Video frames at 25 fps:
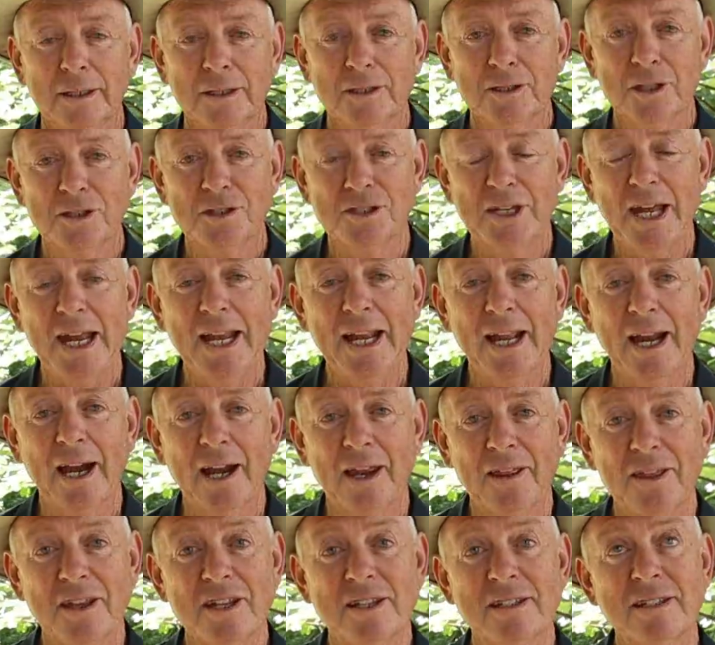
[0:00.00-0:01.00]
So standing
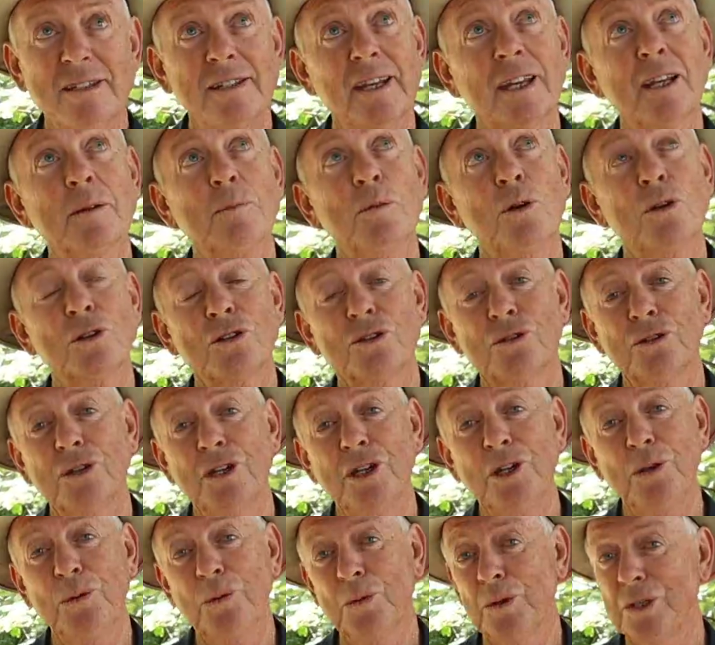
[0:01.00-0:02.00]
under this sycamore
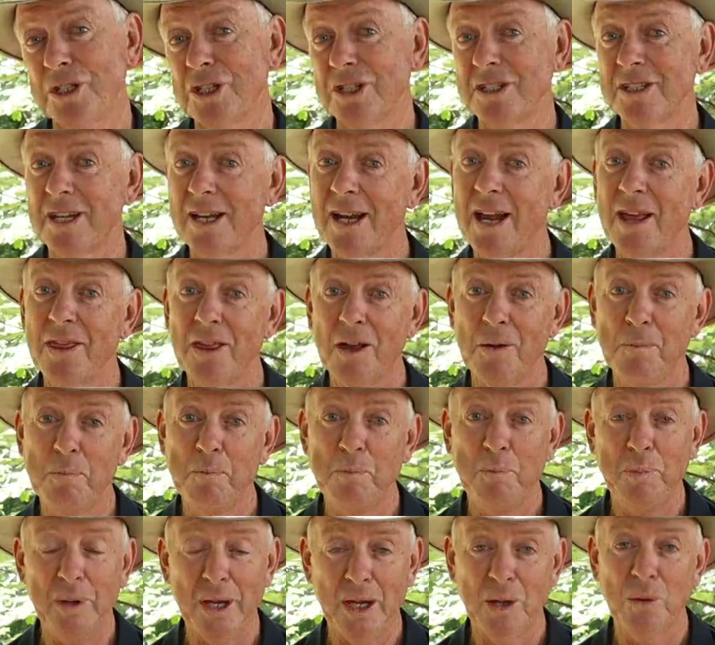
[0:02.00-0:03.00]
tree, which is another
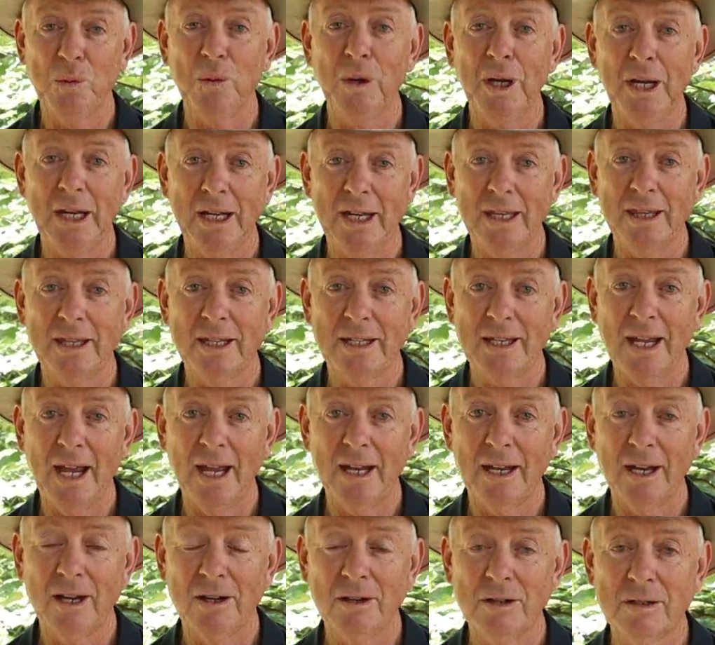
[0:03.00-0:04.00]
big weed in the
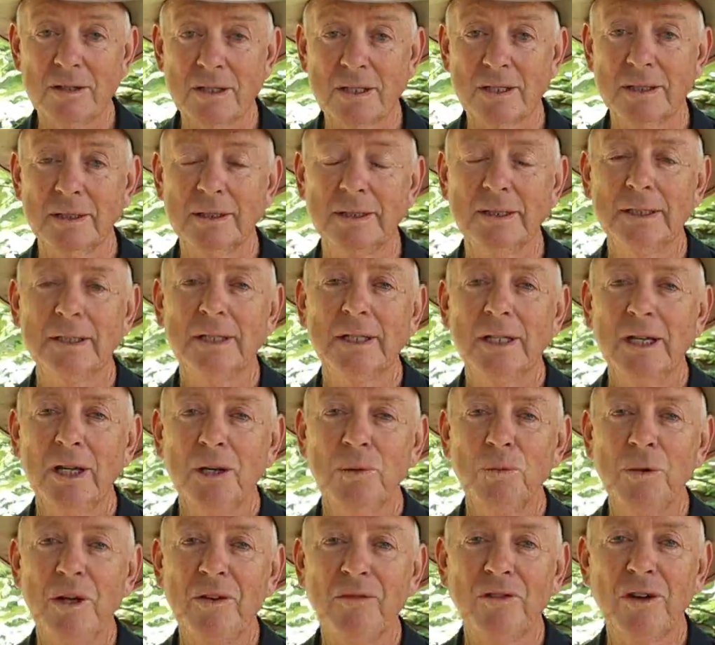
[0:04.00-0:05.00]
Dandenongs,
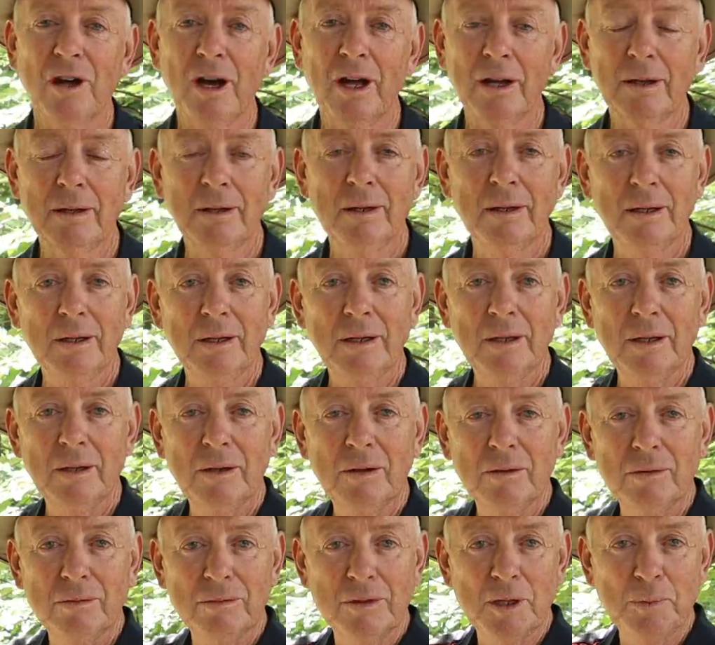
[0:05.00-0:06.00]
we've got
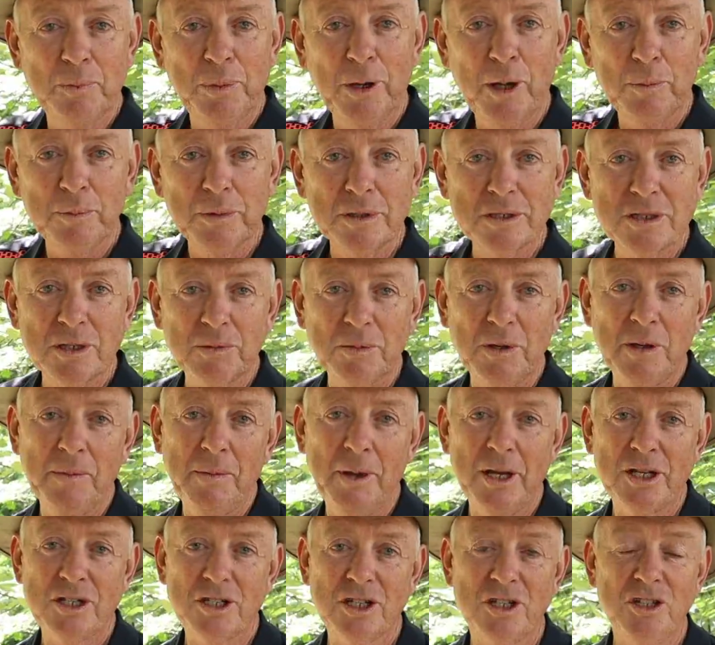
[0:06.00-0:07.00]
the poplars that we
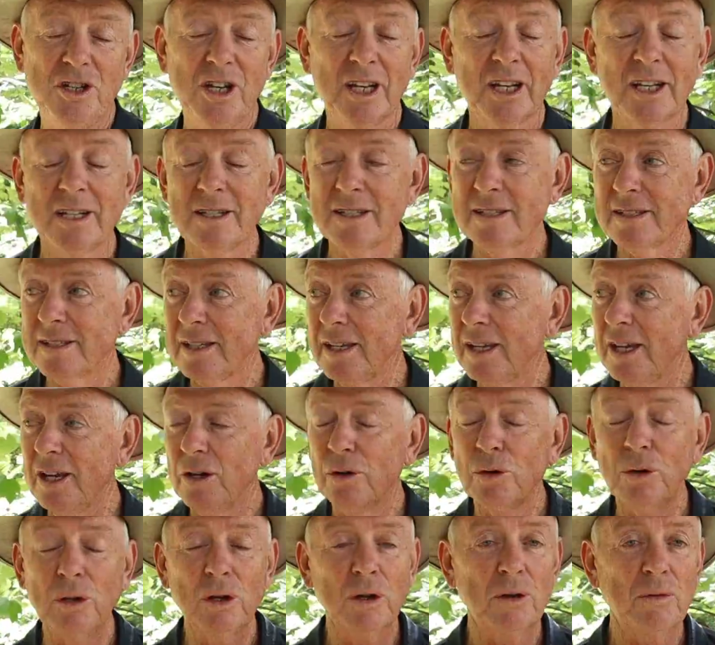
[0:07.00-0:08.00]
mentioned. You can see
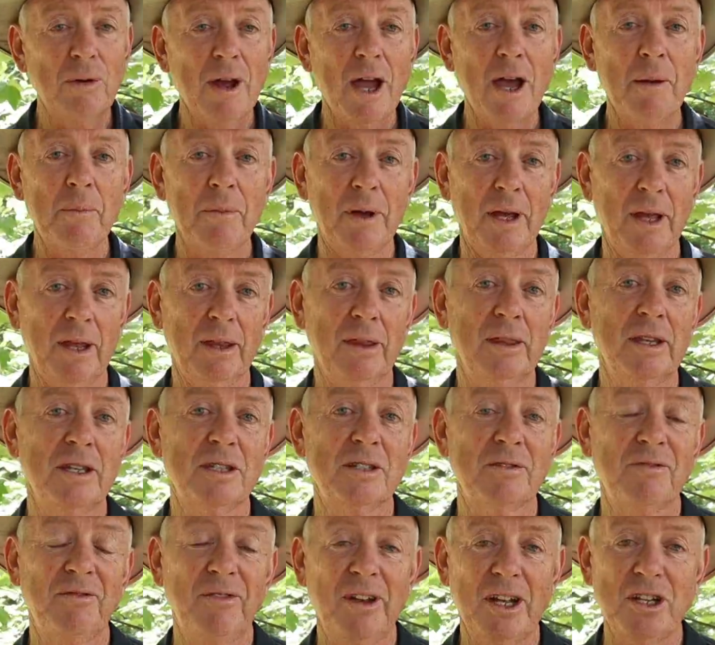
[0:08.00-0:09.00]
all around me
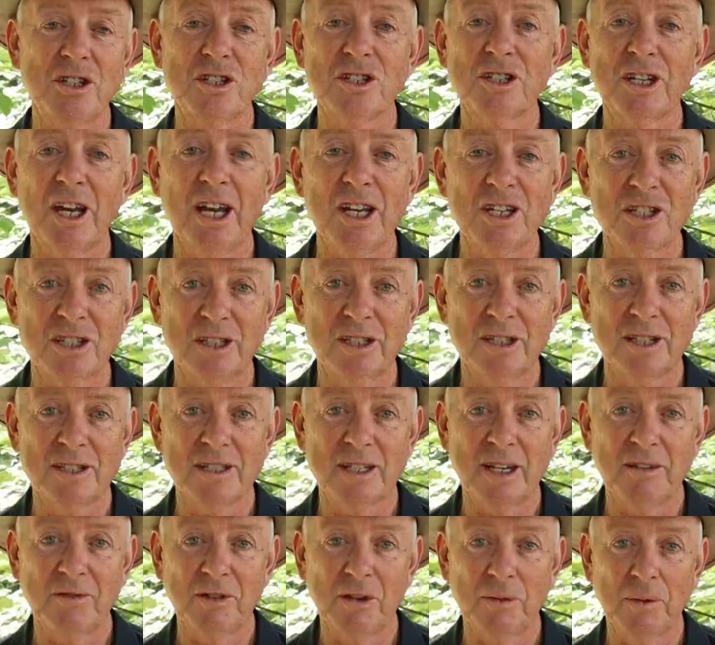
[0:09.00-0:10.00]
this vegetation
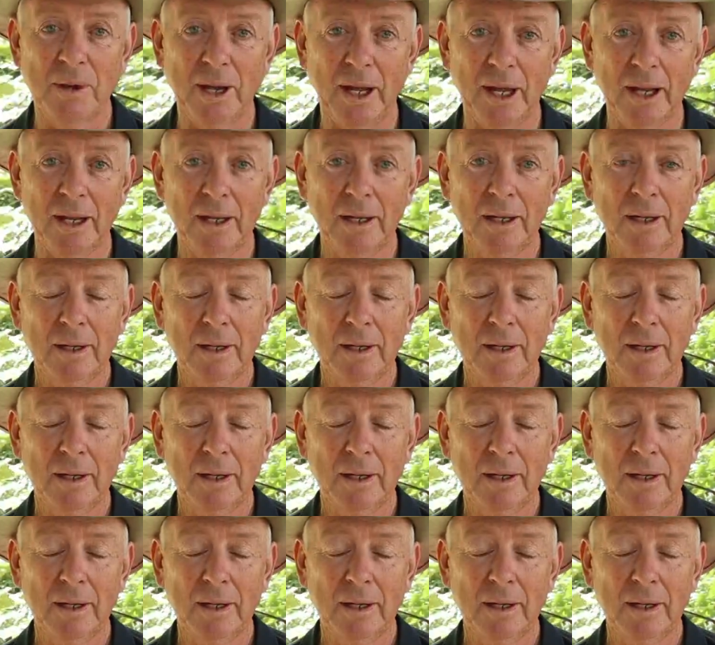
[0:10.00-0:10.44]
that's everywhere,